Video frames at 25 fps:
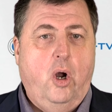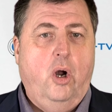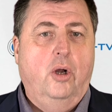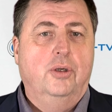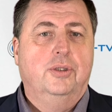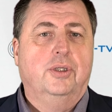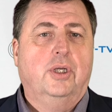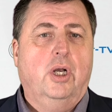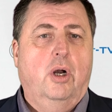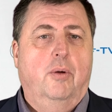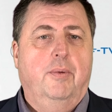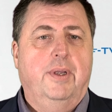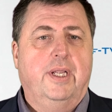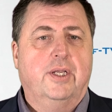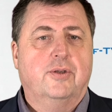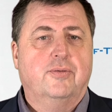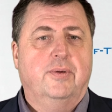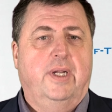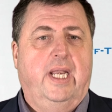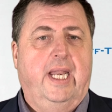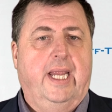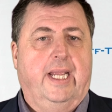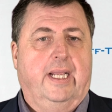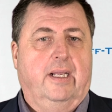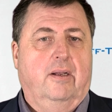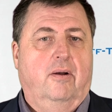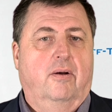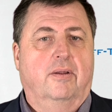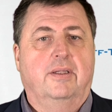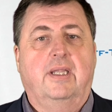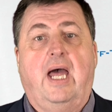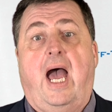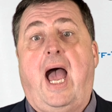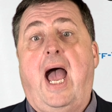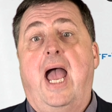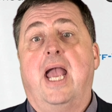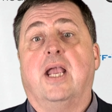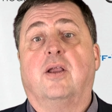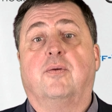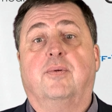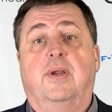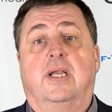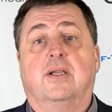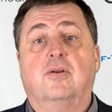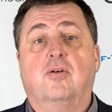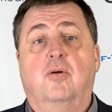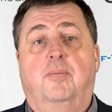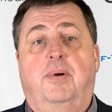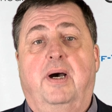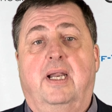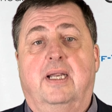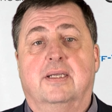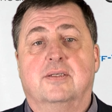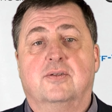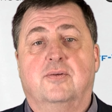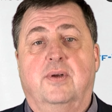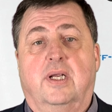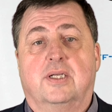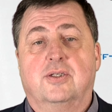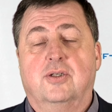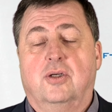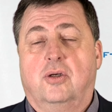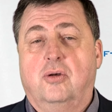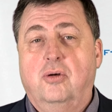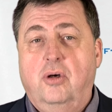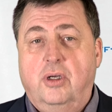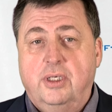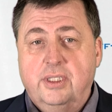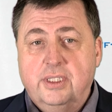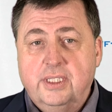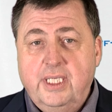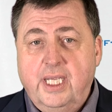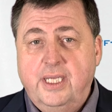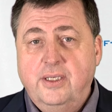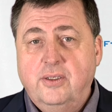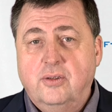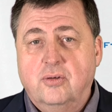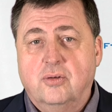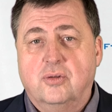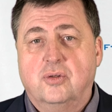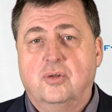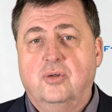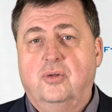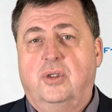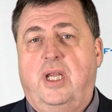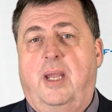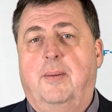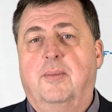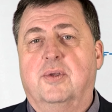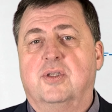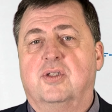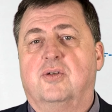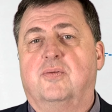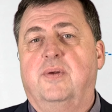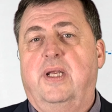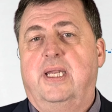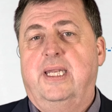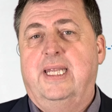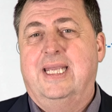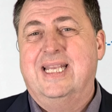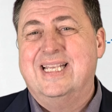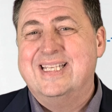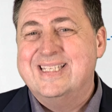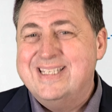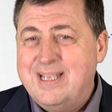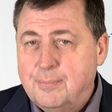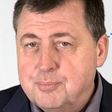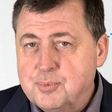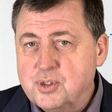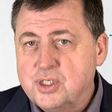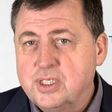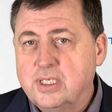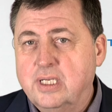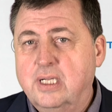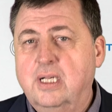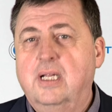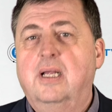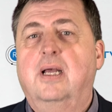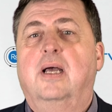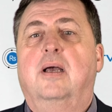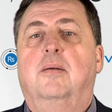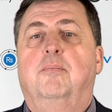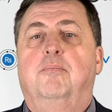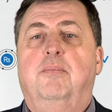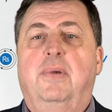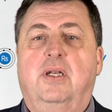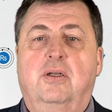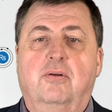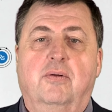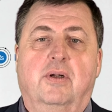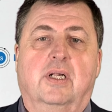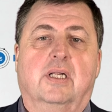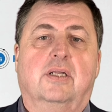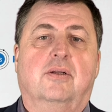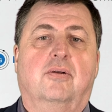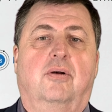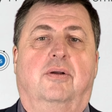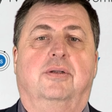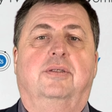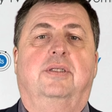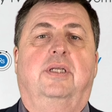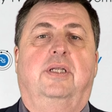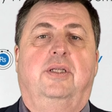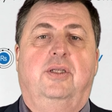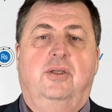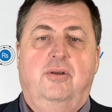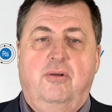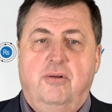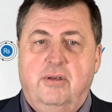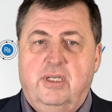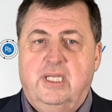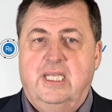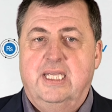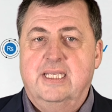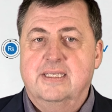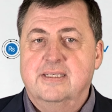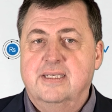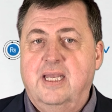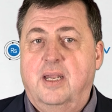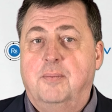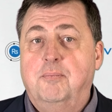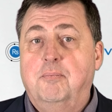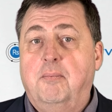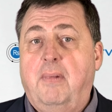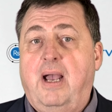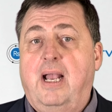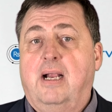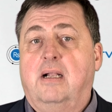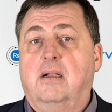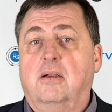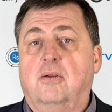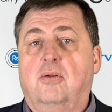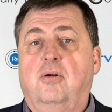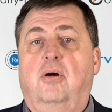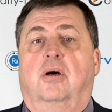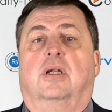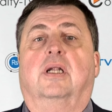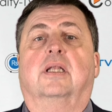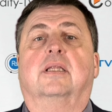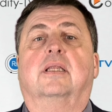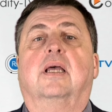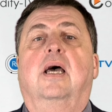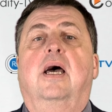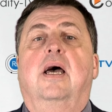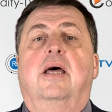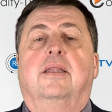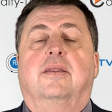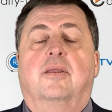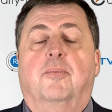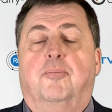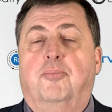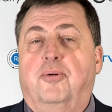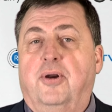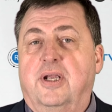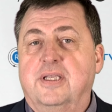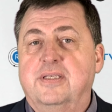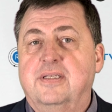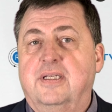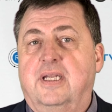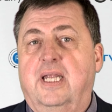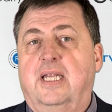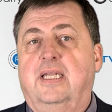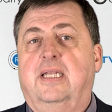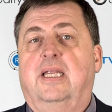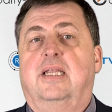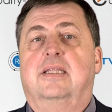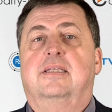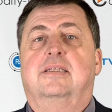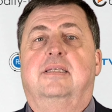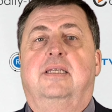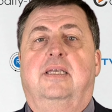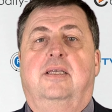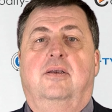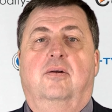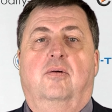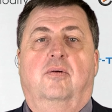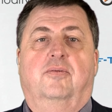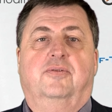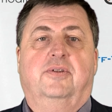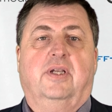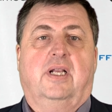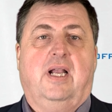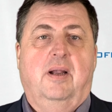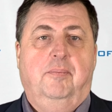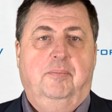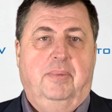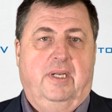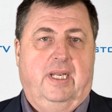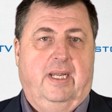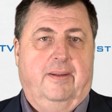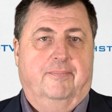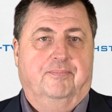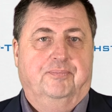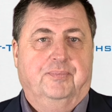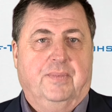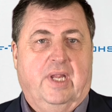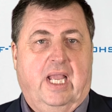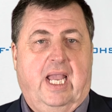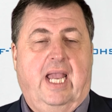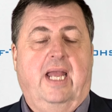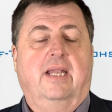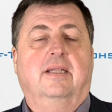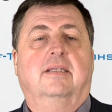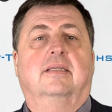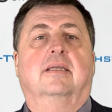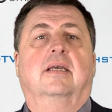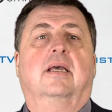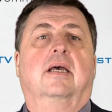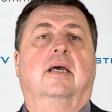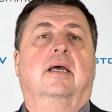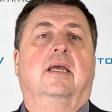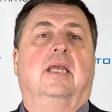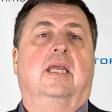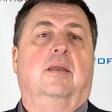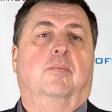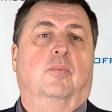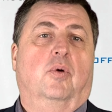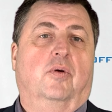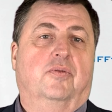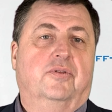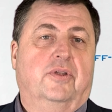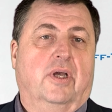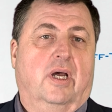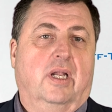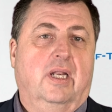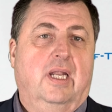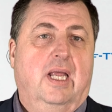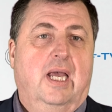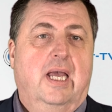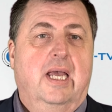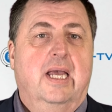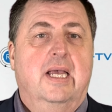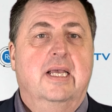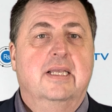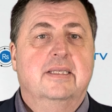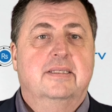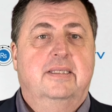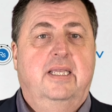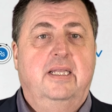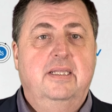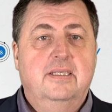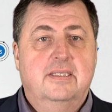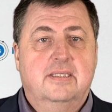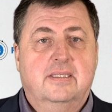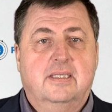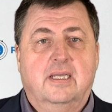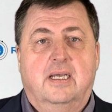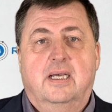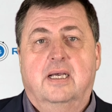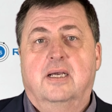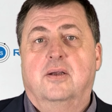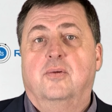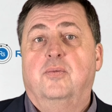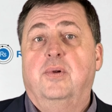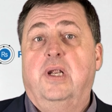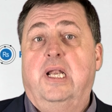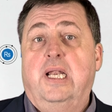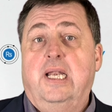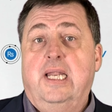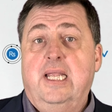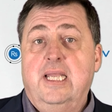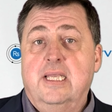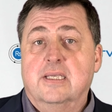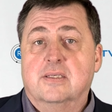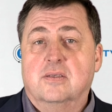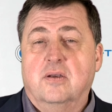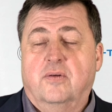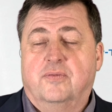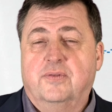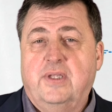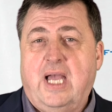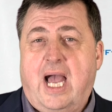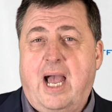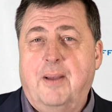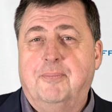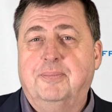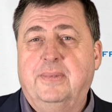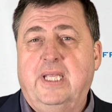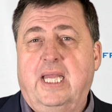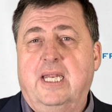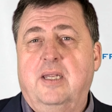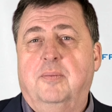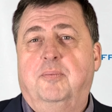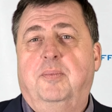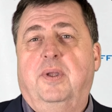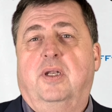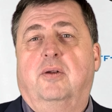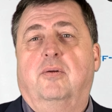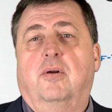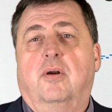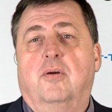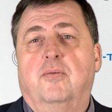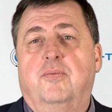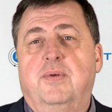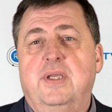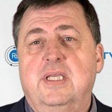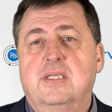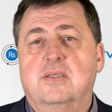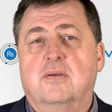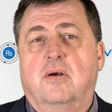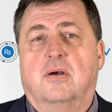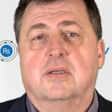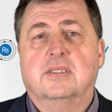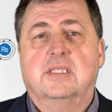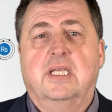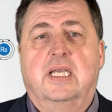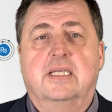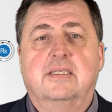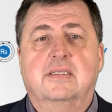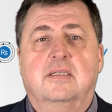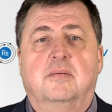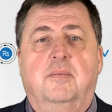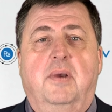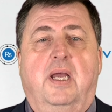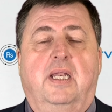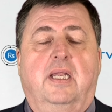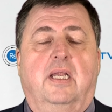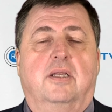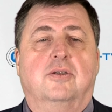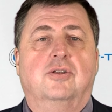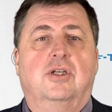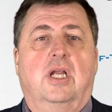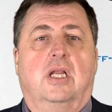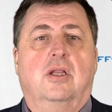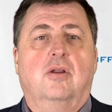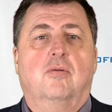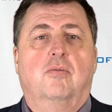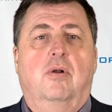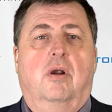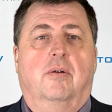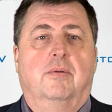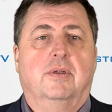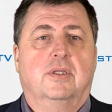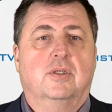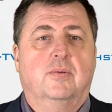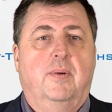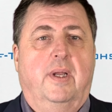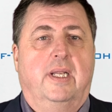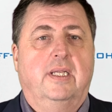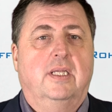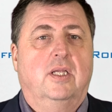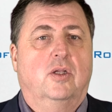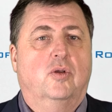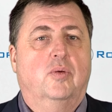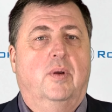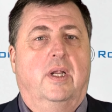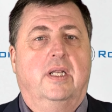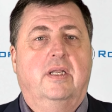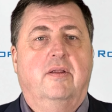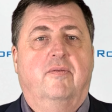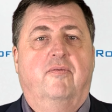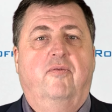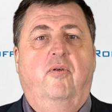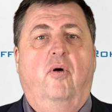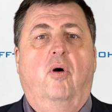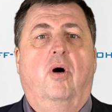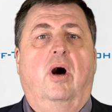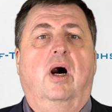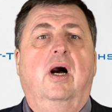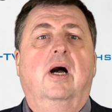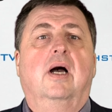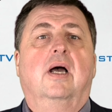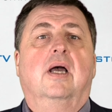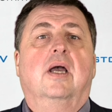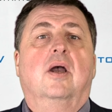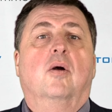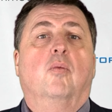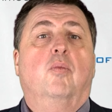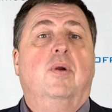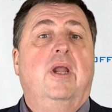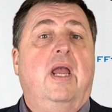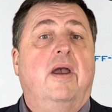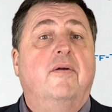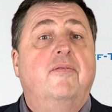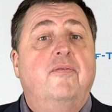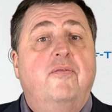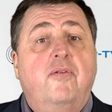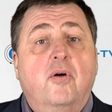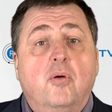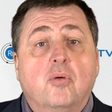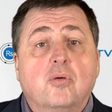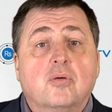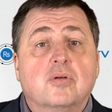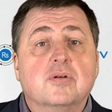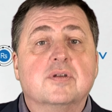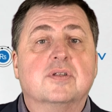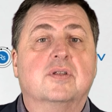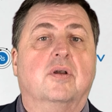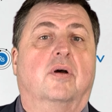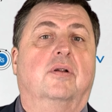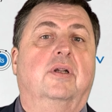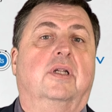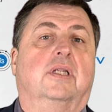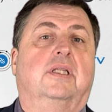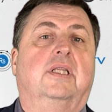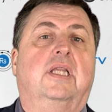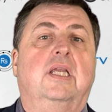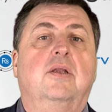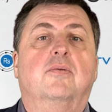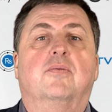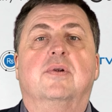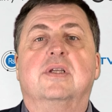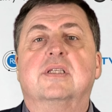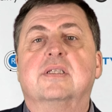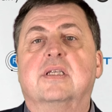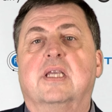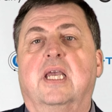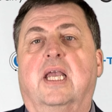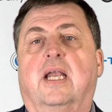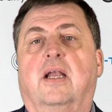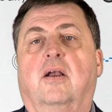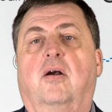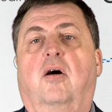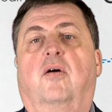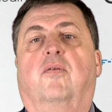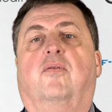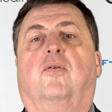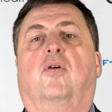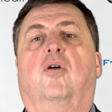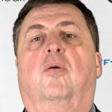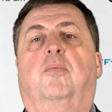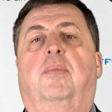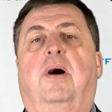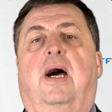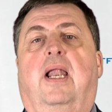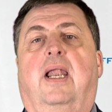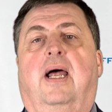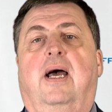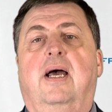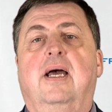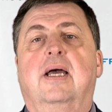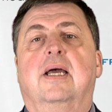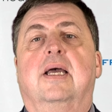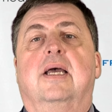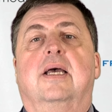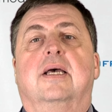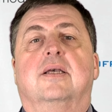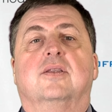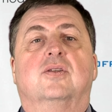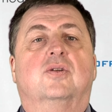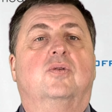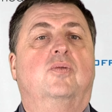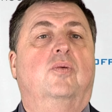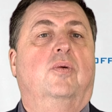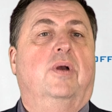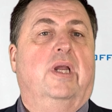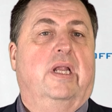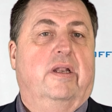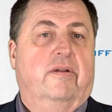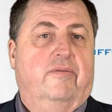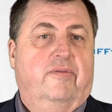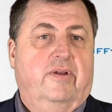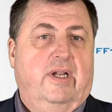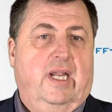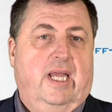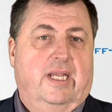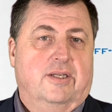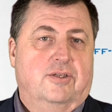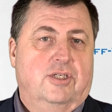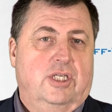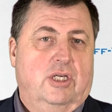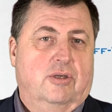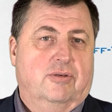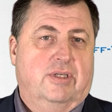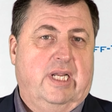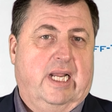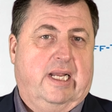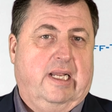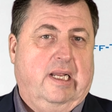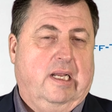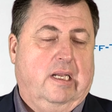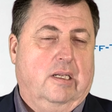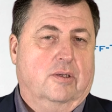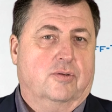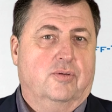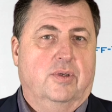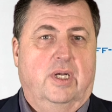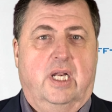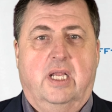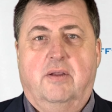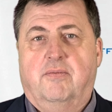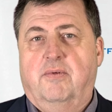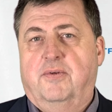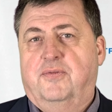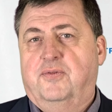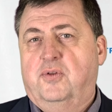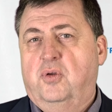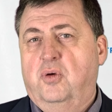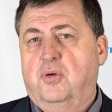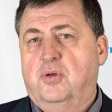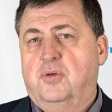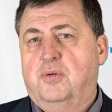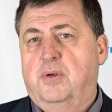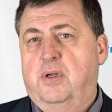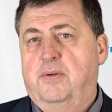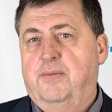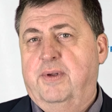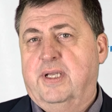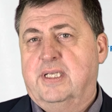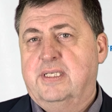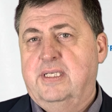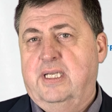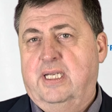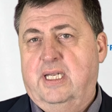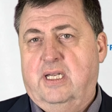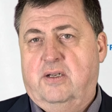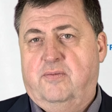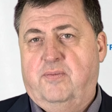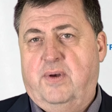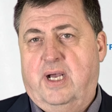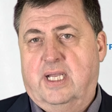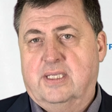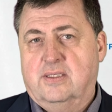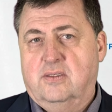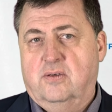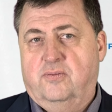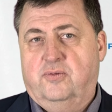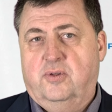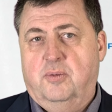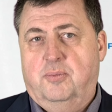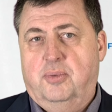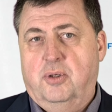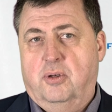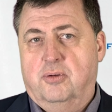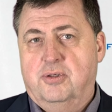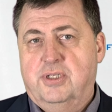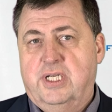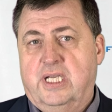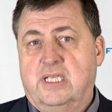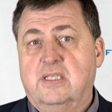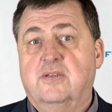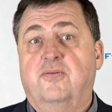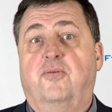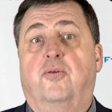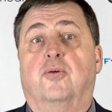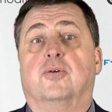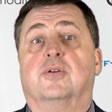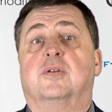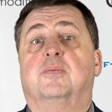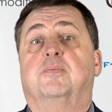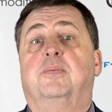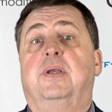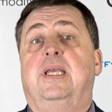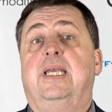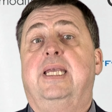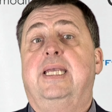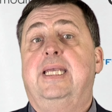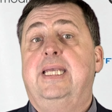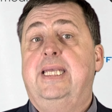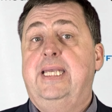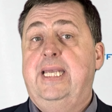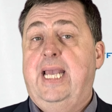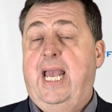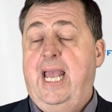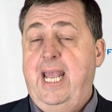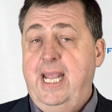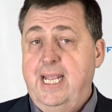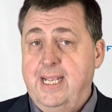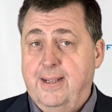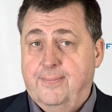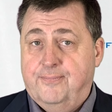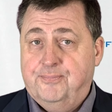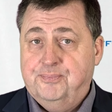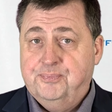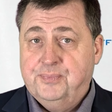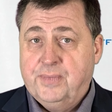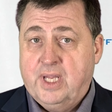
Ongoing drilling on the high-grade Copala structure continued to demonstrate exceptional mineral continuity, said Michael Konnert, the president and CEO of the company and he moved on. Since the release of the updated mineral resource estimate in January 2024, we have focused on the de-risking of Copala through infill and geotechnical drilling with two drill rigs in advance of the project's first PEA.